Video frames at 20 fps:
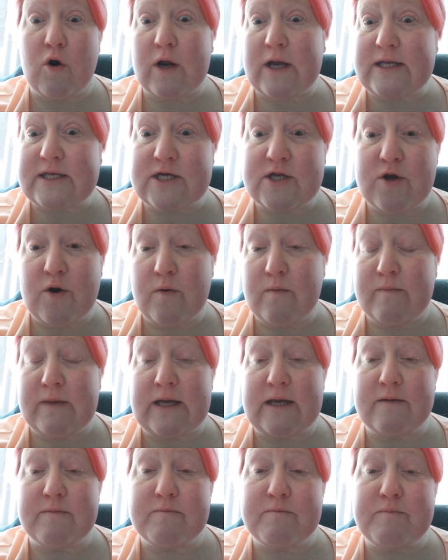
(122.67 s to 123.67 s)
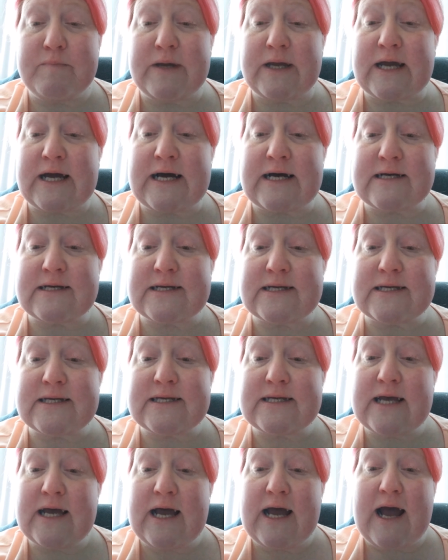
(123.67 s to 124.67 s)
or get to know me
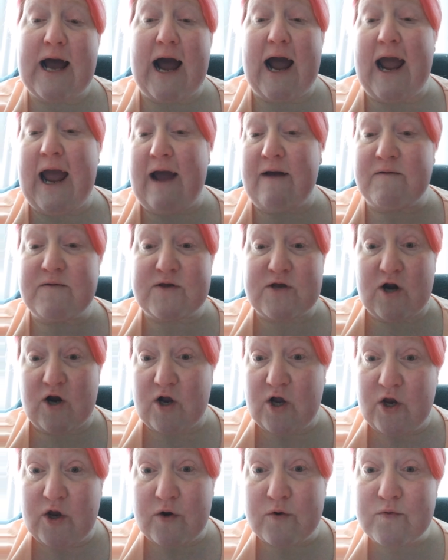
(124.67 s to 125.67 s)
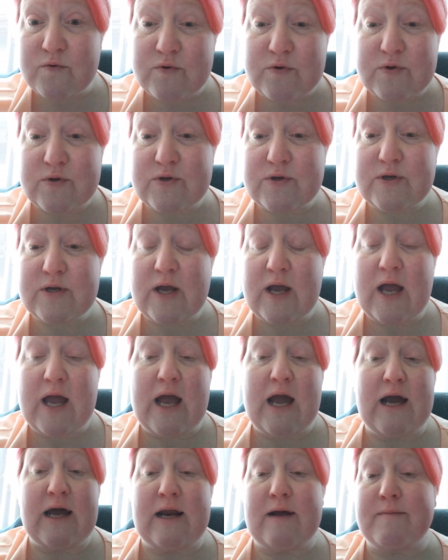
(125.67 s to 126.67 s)
because I have sarcoidosis
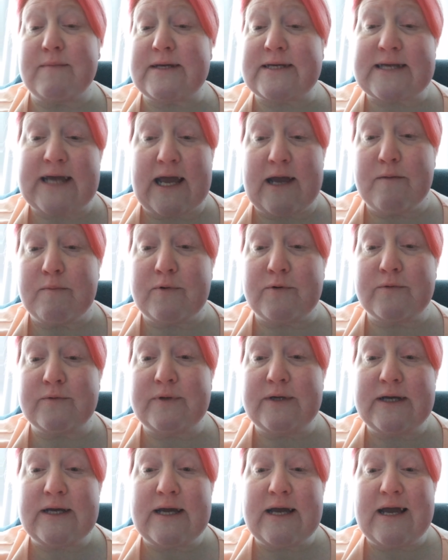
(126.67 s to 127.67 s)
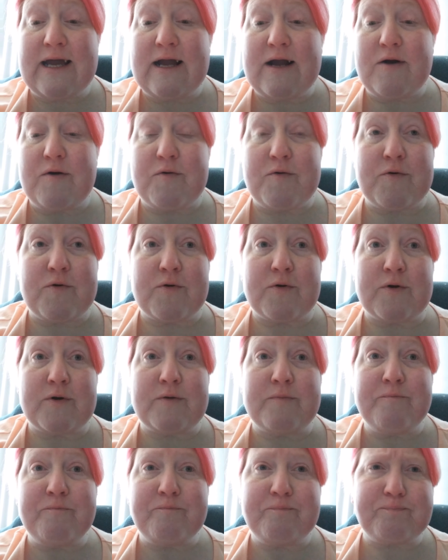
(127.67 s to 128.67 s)
and I'm disabled
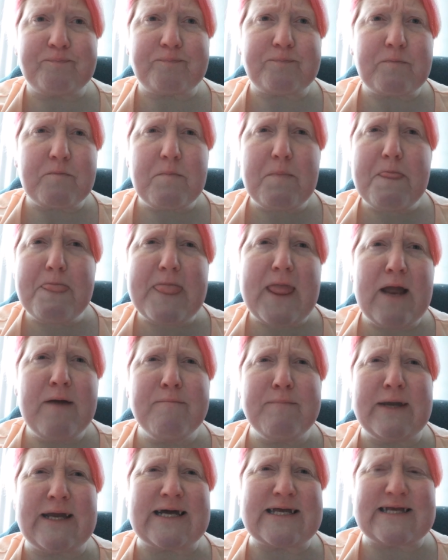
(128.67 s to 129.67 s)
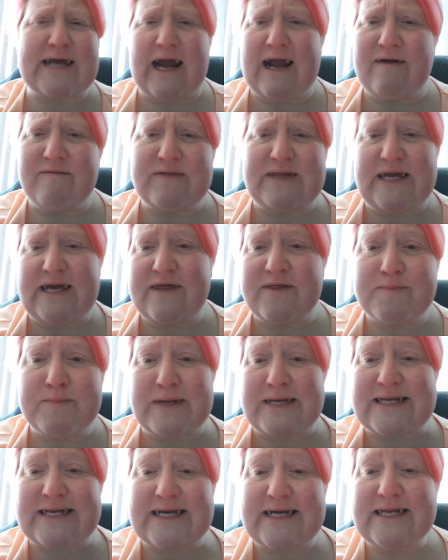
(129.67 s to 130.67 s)
or because I have teeth
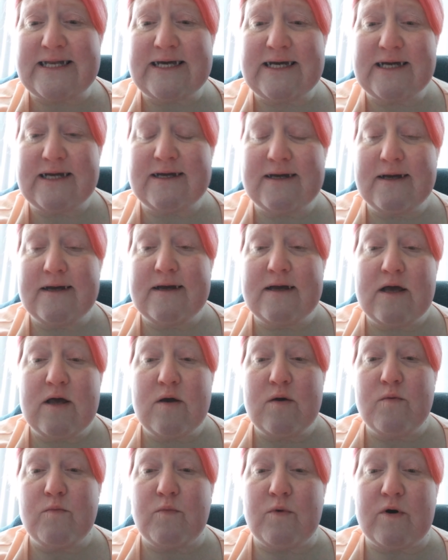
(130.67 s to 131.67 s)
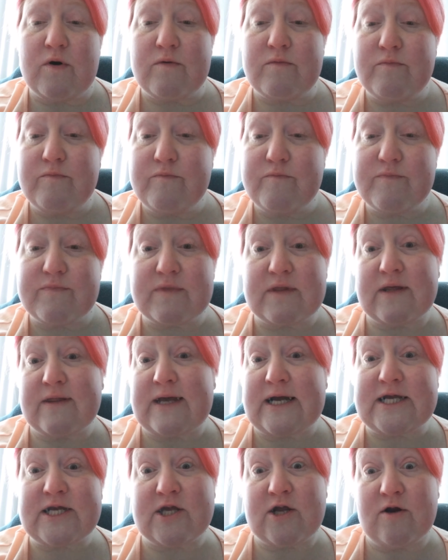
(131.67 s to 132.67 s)
missing, well, then
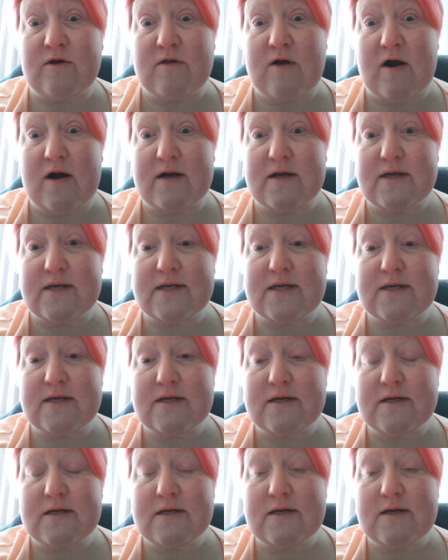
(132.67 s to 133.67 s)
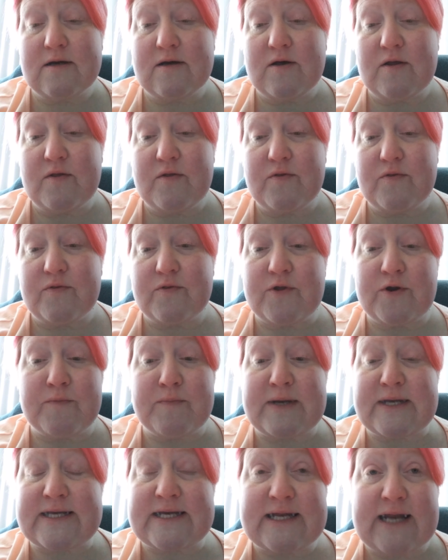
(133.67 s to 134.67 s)
that's their loss. They're
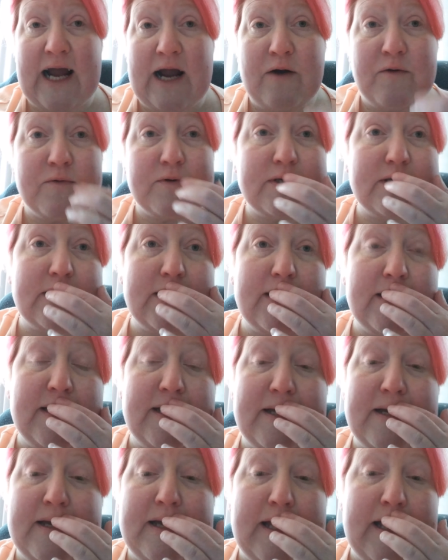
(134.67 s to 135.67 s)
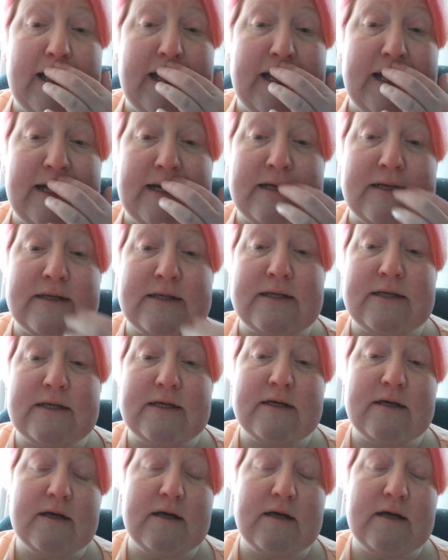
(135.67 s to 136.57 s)
missing out. And